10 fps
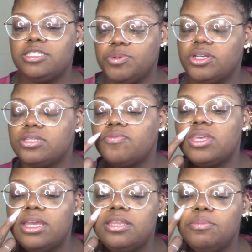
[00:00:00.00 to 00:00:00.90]
experience of
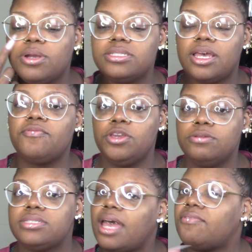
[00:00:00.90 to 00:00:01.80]
the indie brands I've
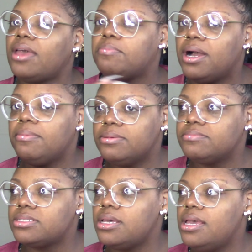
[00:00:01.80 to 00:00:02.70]
used, I've had
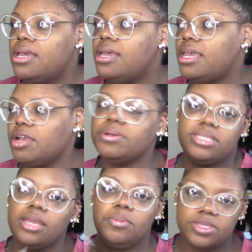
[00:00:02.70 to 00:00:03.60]
problems here
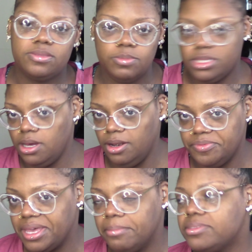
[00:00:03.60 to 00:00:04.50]
and there with with all
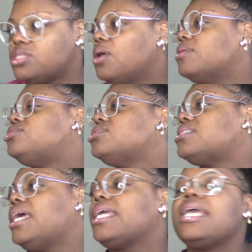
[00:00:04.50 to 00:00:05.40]
of them. So it's just
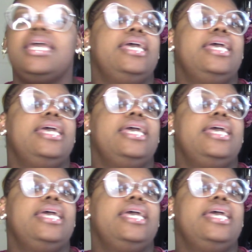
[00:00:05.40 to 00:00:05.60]
like